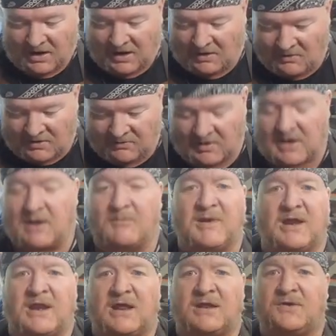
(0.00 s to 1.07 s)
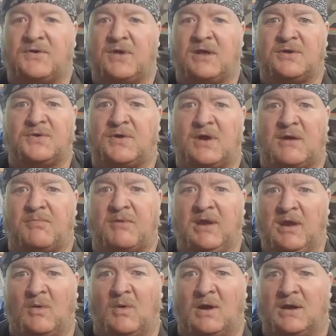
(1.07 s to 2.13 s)
I wouldn't recommend that in shop
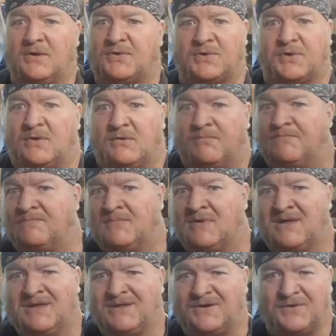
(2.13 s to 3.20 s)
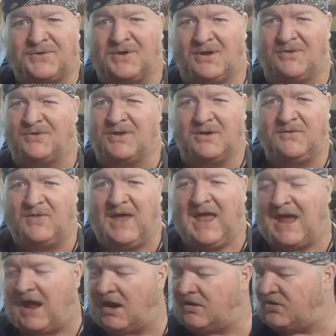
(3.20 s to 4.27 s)
anyway, so just don't do
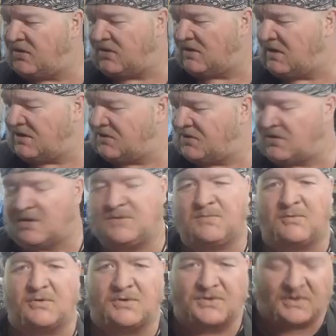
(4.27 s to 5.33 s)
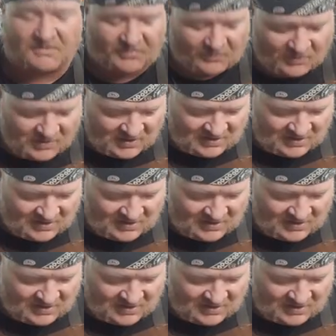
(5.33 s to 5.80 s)
that. That's, that's pretty simple.